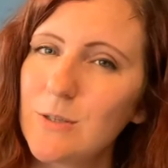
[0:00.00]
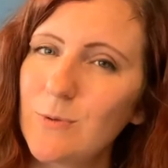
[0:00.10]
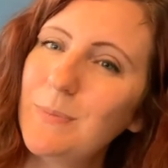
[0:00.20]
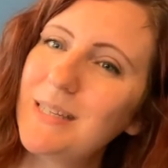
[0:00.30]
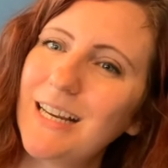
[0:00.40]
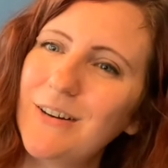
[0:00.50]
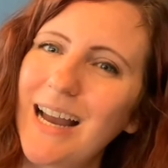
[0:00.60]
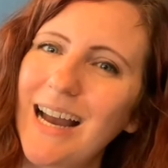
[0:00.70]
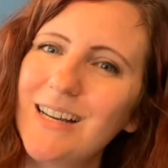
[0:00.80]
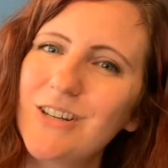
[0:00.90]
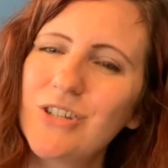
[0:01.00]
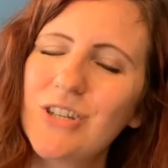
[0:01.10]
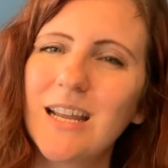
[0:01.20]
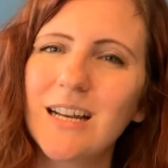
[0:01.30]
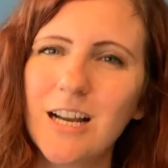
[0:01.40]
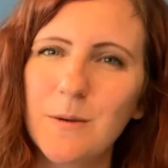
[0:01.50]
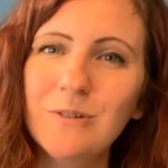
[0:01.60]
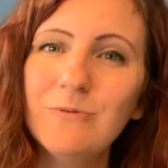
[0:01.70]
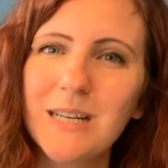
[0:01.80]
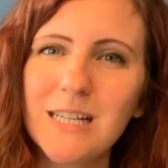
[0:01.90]
sweet potato hash and a cup
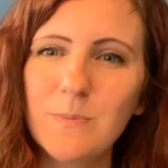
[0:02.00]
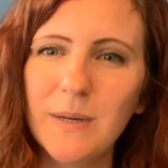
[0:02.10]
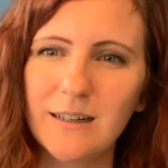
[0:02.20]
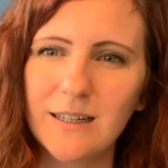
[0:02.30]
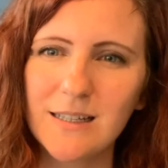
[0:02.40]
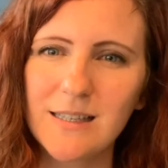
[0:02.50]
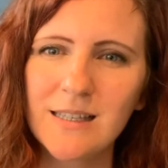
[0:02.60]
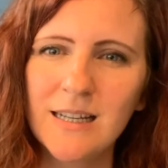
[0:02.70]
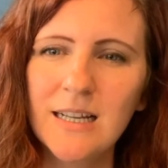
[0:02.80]
of mixed berries,